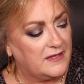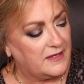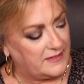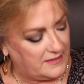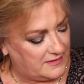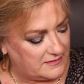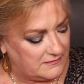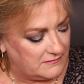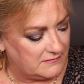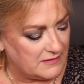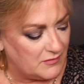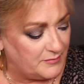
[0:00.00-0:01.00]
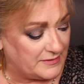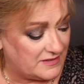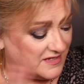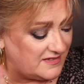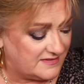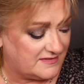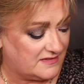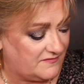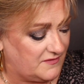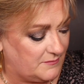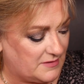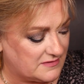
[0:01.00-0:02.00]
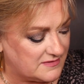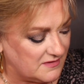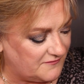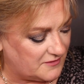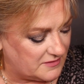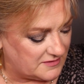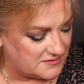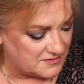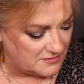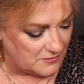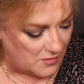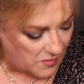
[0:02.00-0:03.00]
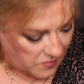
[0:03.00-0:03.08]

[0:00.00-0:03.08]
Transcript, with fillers: Again, that would be easy to fit my cell phone into.